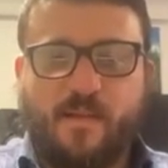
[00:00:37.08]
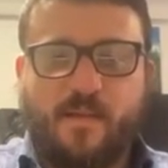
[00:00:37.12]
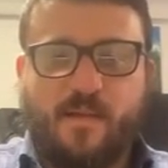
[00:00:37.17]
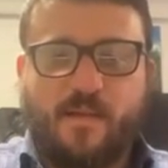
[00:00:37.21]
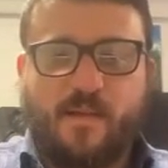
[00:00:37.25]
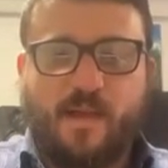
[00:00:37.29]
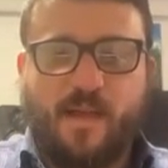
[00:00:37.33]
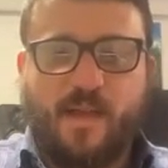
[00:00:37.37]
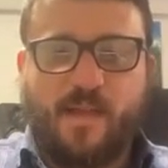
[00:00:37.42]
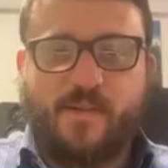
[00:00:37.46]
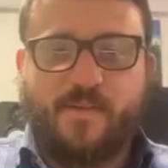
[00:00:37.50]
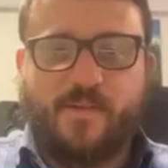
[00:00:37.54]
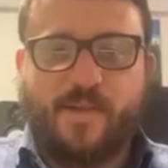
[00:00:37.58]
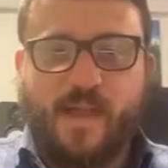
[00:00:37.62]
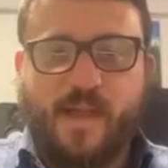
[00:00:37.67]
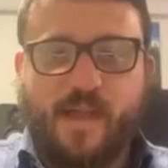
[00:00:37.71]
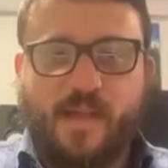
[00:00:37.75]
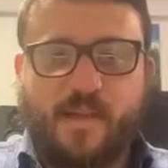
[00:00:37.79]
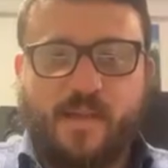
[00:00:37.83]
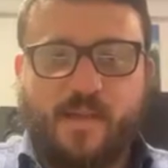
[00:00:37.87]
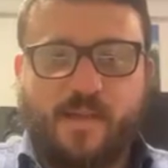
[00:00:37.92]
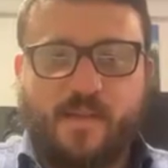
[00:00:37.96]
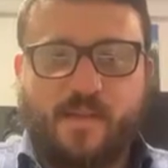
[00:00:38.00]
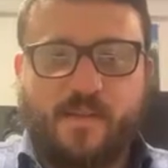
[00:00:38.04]
I
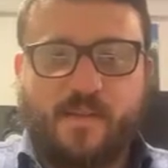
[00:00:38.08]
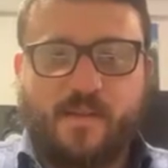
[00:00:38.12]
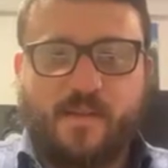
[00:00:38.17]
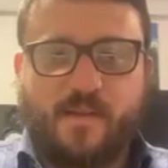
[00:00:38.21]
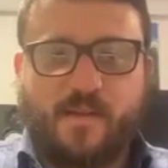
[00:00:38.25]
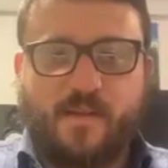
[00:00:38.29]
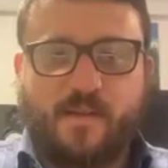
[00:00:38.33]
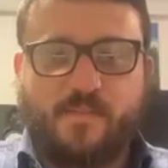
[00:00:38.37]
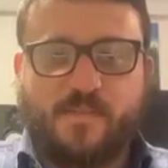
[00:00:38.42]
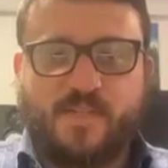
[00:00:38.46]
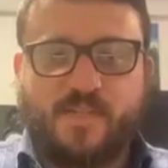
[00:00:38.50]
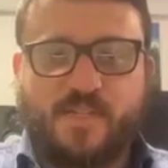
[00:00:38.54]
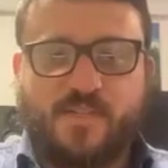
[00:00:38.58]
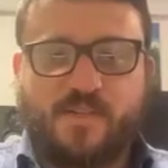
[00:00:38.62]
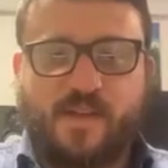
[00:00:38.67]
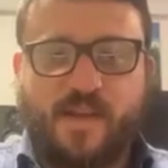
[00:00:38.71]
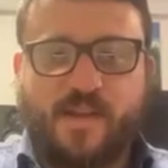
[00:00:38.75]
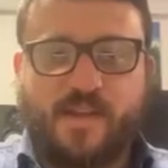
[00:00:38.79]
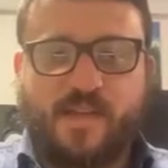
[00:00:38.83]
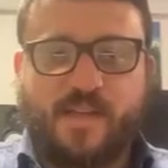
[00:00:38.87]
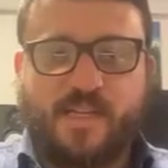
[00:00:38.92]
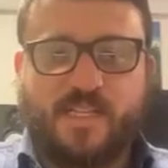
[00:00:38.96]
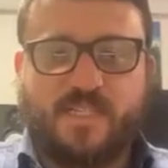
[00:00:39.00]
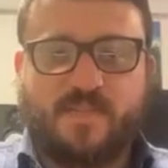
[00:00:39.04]
created to
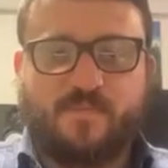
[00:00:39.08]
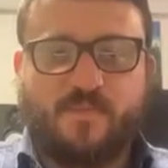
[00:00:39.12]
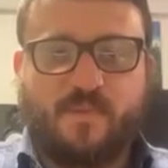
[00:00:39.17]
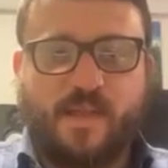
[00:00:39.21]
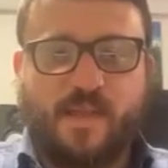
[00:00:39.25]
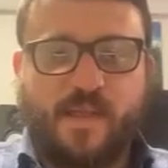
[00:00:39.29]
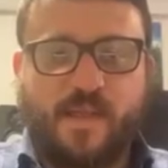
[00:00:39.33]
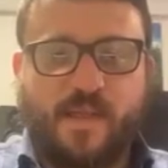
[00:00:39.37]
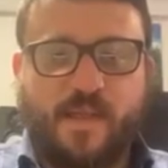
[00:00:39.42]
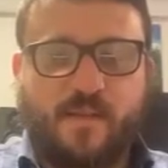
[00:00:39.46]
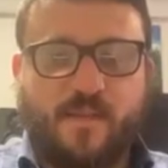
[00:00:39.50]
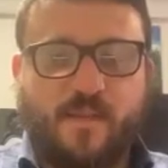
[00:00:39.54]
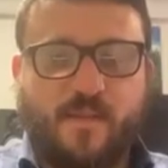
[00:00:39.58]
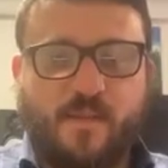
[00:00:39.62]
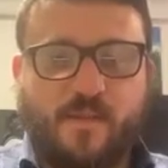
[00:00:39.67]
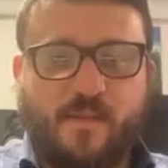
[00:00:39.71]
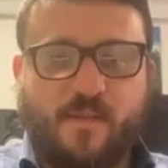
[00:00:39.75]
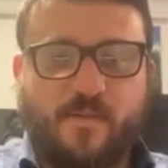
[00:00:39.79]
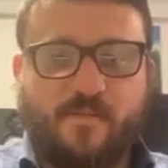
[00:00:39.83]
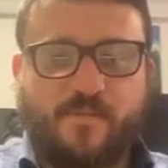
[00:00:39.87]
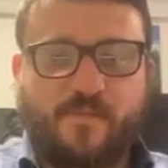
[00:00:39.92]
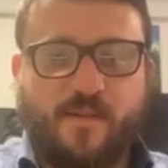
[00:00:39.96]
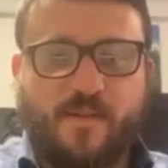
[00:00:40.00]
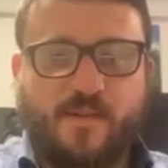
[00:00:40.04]
try to explain the
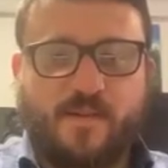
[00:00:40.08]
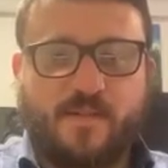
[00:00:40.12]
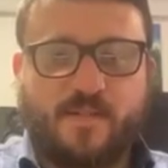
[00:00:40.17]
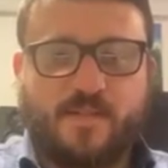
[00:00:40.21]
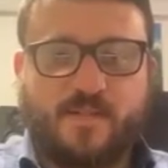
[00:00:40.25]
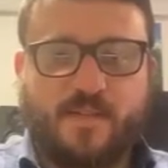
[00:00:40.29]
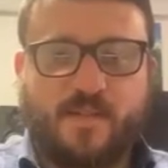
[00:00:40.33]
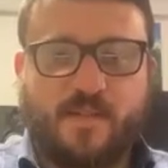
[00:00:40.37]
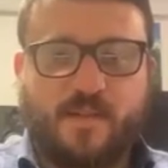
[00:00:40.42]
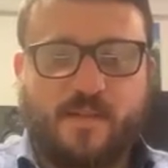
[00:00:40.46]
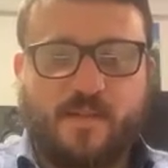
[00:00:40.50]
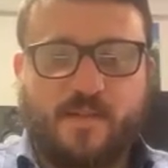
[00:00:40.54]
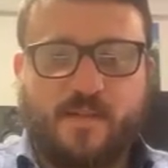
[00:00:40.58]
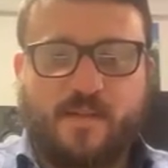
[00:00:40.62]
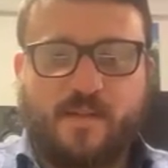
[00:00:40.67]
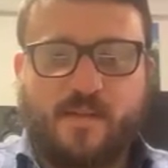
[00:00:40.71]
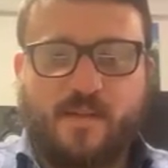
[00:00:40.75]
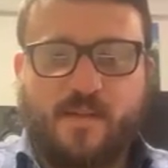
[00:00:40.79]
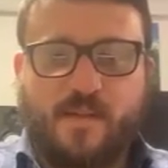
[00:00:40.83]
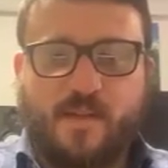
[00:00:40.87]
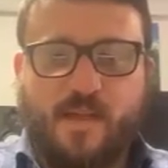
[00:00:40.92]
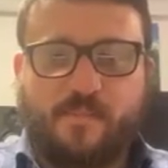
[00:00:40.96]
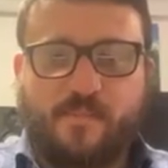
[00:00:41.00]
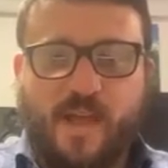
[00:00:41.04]
universe
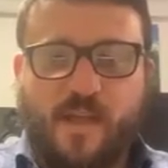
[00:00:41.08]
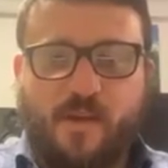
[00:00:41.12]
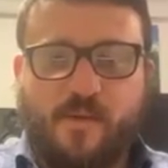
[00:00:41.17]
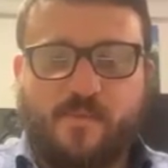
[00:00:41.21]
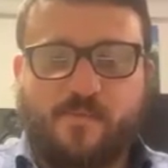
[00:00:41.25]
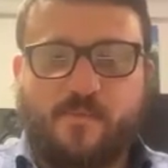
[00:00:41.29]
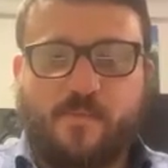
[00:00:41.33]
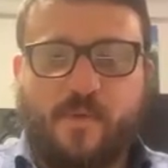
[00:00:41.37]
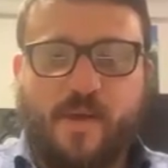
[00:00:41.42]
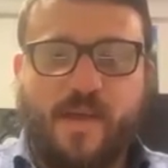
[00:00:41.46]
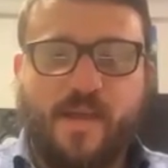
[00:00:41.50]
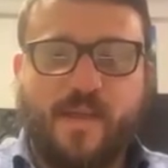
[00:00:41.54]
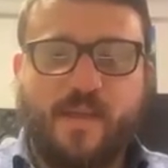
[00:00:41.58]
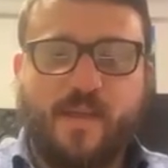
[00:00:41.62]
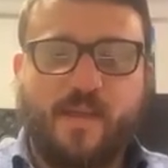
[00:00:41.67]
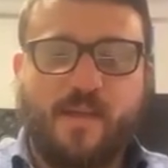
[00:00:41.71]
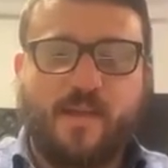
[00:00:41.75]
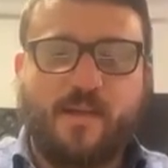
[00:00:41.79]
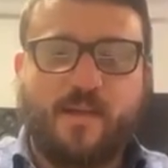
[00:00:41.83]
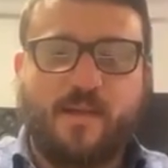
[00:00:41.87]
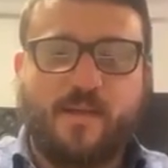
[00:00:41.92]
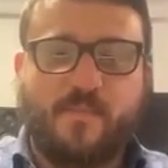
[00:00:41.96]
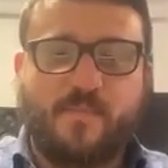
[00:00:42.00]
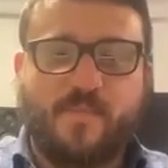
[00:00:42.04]
in my own way.
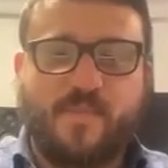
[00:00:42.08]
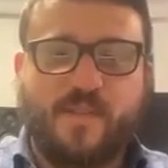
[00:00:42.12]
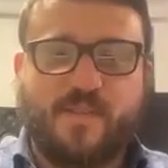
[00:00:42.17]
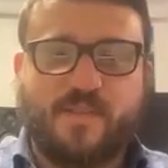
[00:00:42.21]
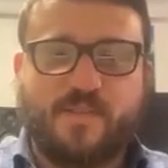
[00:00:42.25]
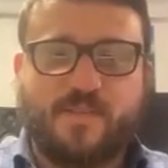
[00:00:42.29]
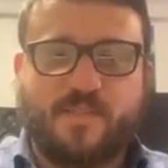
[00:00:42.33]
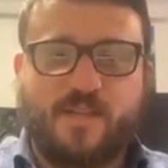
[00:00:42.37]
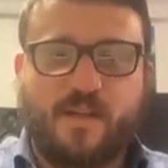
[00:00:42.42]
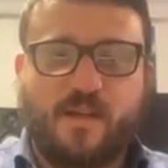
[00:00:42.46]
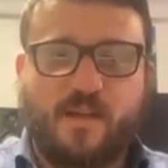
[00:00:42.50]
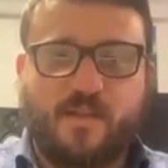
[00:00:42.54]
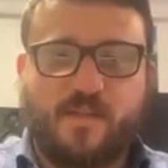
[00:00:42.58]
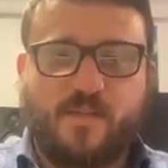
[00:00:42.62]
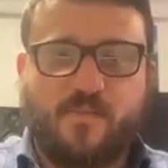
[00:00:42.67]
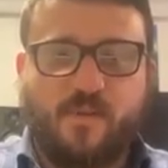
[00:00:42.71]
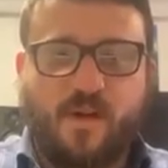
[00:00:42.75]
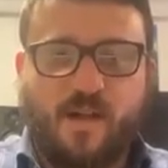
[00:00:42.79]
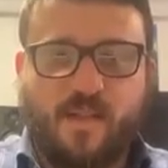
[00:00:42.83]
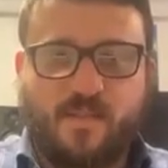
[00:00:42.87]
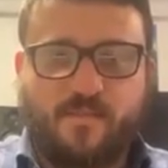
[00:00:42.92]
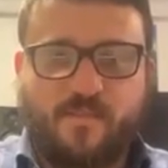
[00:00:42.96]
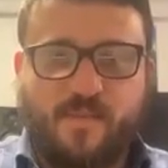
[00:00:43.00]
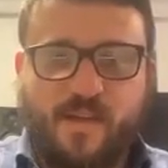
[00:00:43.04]
This is called
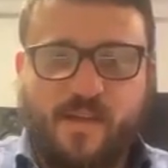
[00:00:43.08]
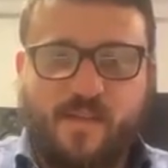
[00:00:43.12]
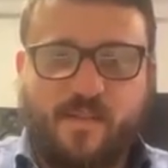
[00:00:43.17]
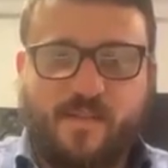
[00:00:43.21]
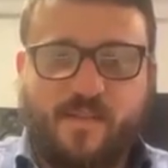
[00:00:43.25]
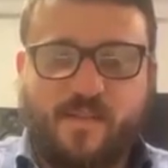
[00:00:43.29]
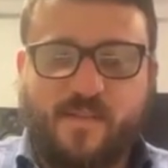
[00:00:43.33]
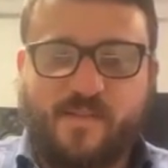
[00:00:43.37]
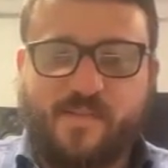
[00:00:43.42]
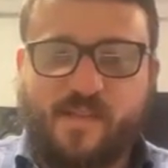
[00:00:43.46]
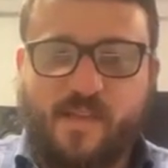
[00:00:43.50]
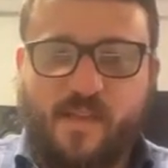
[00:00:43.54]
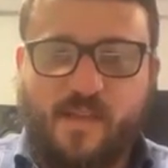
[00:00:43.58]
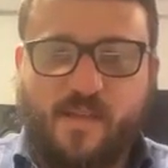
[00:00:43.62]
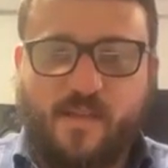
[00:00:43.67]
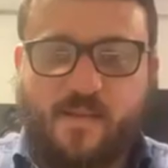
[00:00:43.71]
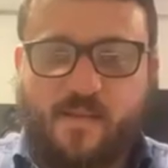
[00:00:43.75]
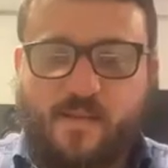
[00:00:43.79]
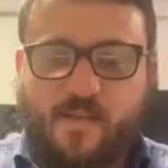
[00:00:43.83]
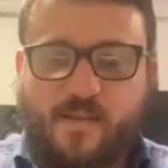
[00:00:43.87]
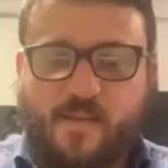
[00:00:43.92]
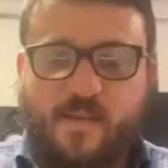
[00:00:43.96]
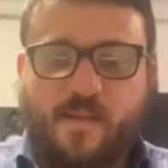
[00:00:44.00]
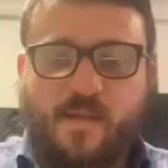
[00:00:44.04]
quantum aliasing,
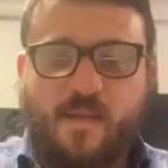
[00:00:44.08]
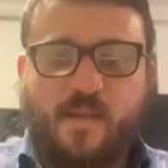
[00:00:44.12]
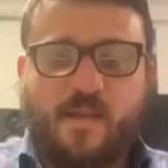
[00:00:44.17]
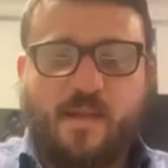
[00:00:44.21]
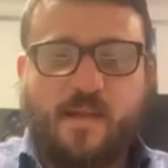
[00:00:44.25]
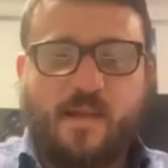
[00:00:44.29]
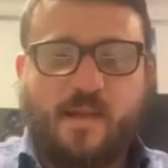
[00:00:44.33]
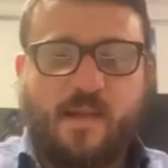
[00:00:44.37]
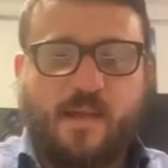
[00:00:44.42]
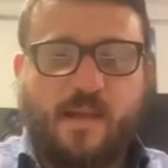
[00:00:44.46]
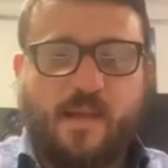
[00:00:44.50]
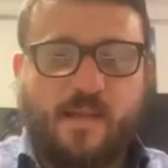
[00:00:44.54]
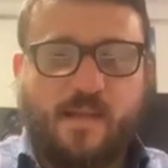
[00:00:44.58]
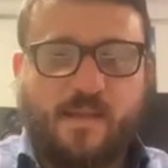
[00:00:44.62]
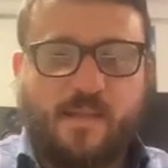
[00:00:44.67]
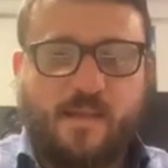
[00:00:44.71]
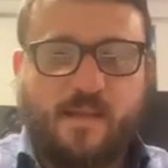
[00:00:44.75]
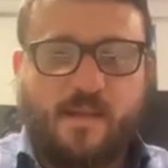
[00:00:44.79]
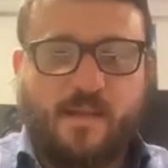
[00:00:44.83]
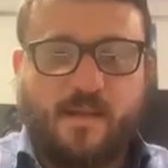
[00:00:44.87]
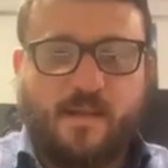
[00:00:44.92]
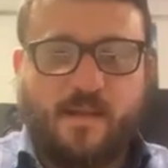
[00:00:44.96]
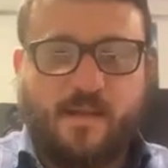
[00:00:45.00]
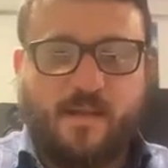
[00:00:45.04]
and
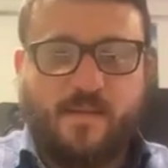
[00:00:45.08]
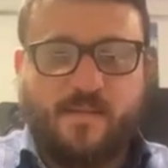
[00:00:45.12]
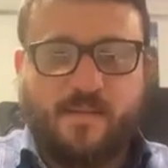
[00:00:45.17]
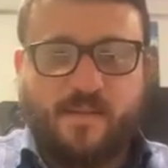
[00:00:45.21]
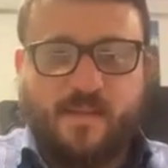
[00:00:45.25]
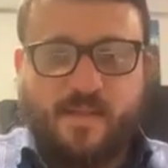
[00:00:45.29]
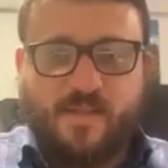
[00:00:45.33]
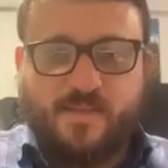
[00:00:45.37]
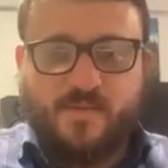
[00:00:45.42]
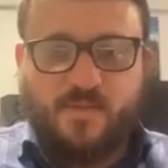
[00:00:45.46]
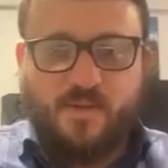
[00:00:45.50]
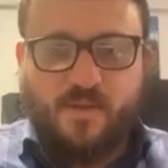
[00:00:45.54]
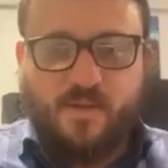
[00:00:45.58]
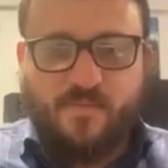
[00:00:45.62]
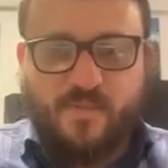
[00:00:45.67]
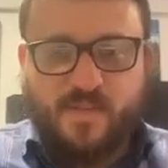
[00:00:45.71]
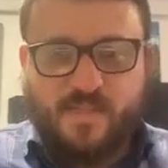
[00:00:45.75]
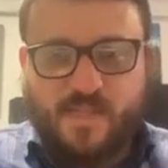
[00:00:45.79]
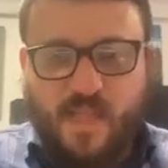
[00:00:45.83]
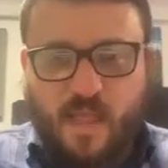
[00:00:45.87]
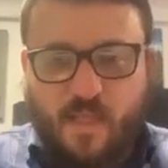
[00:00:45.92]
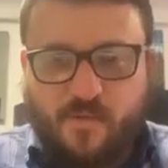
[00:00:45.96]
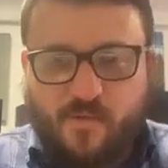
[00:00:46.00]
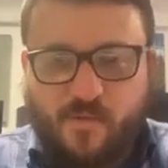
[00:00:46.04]
it's sort of a
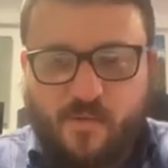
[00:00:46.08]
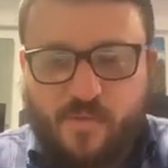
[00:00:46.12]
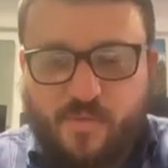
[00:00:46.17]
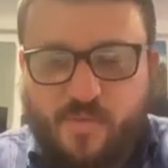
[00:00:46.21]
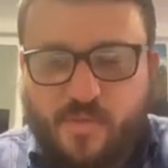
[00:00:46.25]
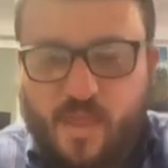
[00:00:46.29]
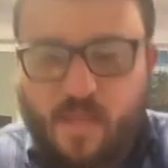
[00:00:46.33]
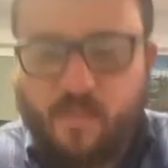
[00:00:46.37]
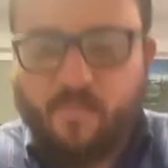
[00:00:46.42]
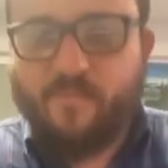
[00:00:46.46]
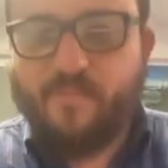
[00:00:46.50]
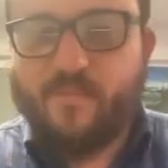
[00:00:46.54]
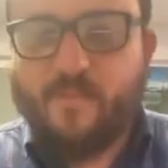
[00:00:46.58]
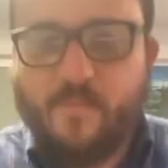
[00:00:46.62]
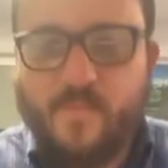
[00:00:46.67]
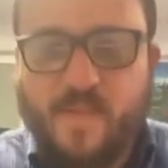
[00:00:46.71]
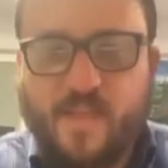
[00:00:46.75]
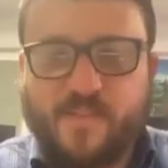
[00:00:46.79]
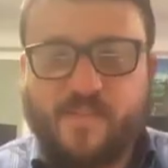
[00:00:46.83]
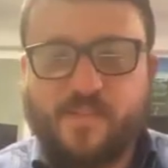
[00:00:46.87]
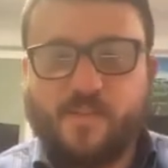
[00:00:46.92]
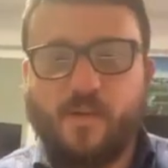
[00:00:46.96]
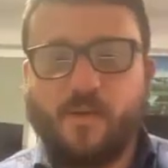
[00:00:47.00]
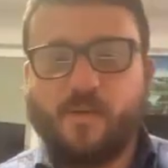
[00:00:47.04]
central theme for
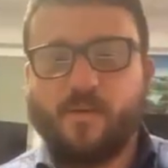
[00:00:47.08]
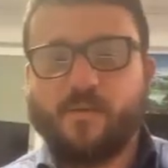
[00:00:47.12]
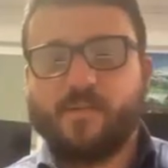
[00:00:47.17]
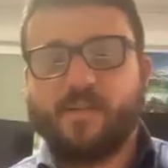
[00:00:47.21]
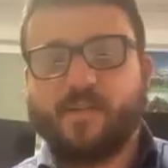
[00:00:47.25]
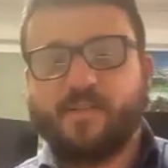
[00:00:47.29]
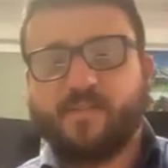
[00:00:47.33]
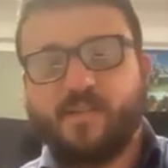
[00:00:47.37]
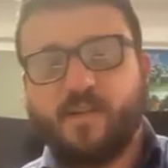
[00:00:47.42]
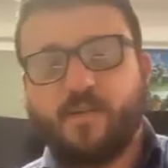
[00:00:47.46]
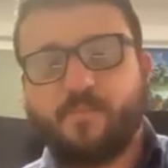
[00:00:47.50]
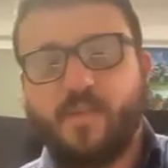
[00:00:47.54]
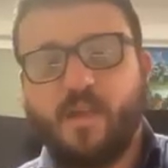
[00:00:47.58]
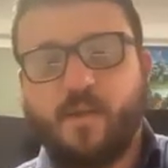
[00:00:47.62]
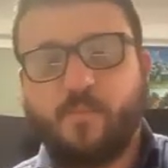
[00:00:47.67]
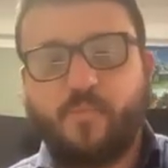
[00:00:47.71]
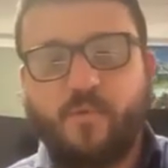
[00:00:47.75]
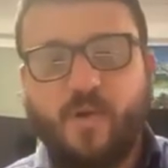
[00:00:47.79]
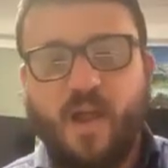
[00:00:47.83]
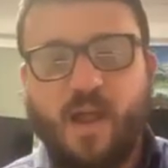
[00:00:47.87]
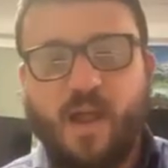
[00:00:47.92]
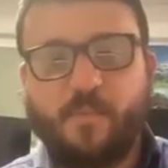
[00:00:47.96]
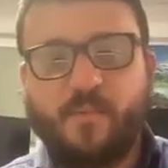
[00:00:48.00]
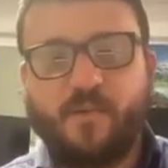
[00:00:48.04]
me, so it's going to be a
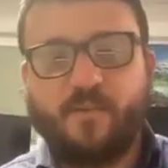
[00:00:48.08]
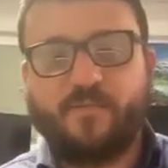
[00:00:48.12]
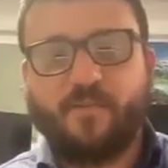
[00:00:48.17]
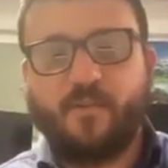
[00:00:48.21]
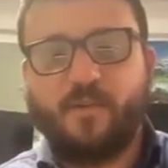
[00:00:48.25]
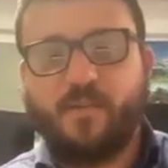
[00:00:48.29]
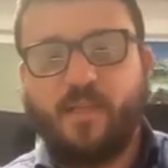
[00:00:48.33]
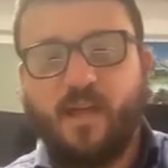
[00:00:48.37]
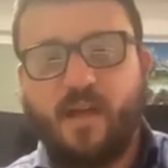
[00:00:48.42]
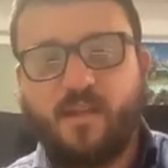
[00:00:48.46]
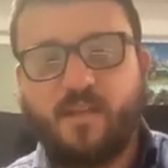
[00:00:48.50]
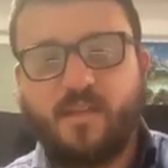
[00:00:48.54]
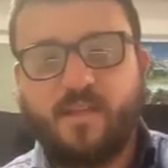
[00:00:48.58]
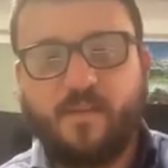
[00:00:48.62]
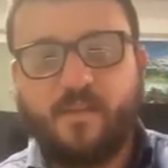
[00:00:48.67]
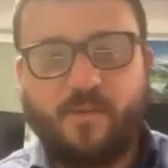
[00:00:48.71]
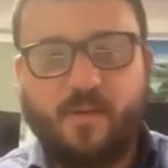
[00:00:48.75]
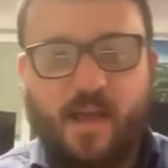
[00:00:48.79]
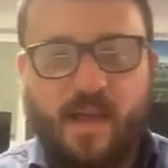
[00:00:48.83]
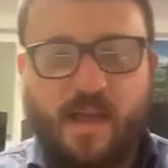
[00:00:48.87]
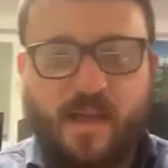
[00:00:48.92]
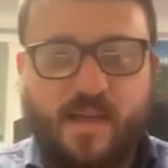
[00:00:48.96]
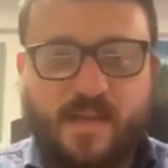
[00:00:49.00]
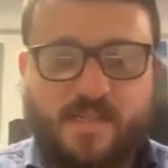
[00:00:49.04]
primer for a lot of you
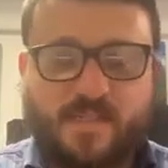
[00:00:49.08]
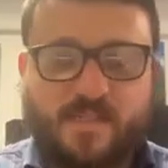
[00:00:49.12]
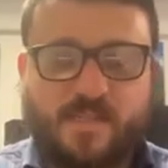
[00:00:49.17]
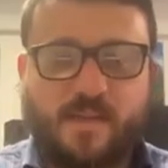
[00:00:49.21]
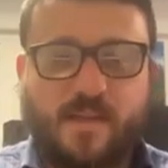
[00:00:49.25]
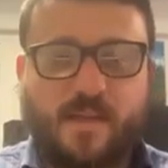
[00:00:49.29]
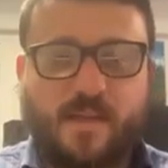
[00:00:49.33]
guys